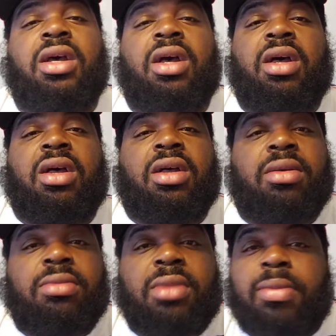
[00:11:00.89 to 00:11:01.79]

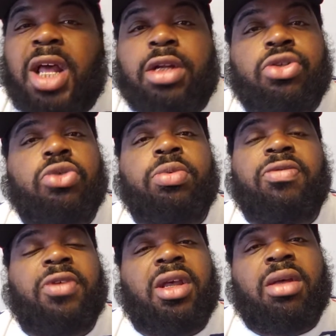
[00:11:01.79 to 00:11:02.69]
I'm not a super
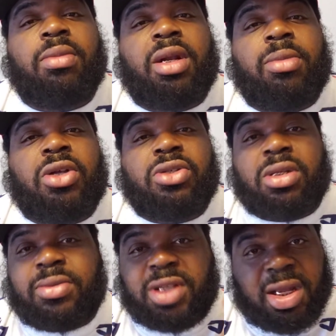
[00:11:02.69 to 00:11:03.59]
fan, but I'm
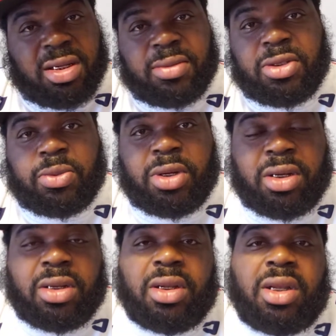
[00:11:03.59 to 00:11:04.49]
also objective to
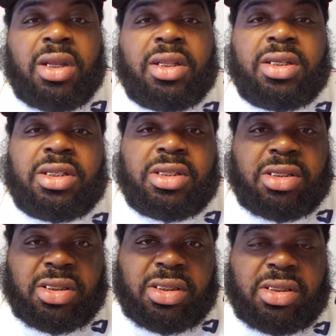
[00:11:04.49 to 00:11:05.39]
where this is
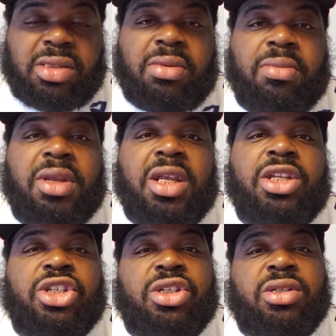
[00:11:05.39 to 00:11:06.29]
just me
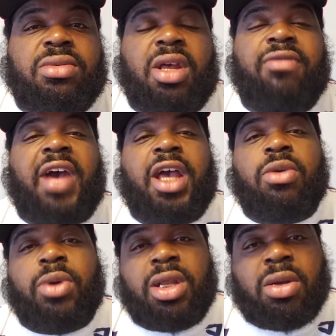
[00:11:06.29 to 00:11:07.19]
just
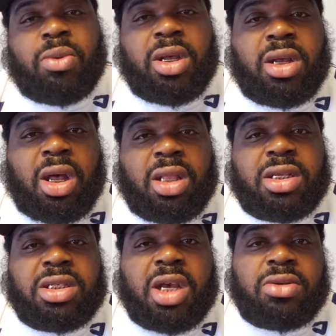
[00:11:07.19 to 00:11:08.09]
evaluating what the
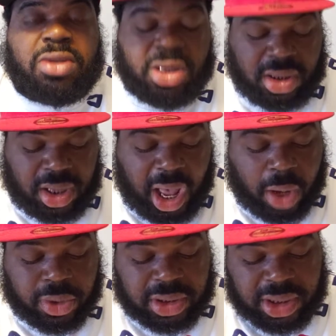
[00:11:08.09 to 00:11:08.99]
schedule and
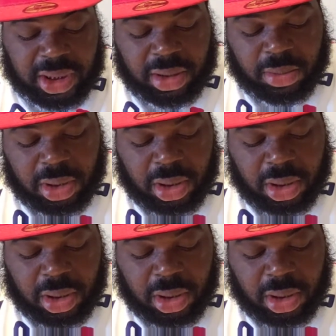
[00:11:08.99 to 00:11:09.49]
our team.